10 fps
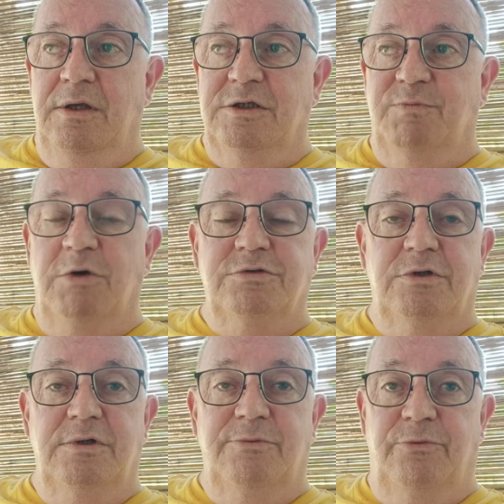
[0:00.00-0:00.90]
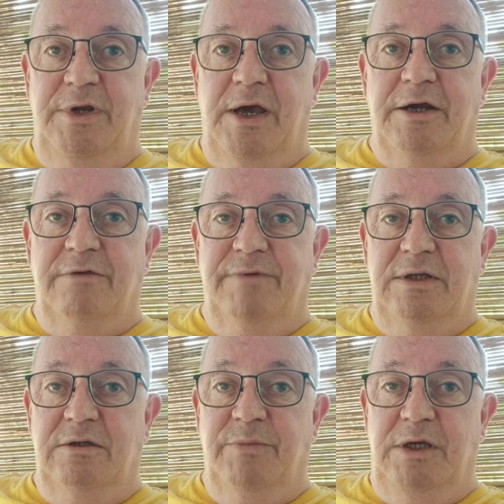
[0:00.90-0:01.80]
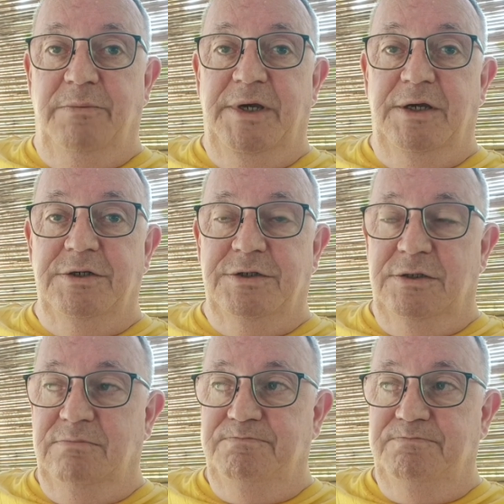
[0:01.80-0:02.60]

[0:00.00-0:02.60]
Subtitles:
supposed to reactivate the BMS.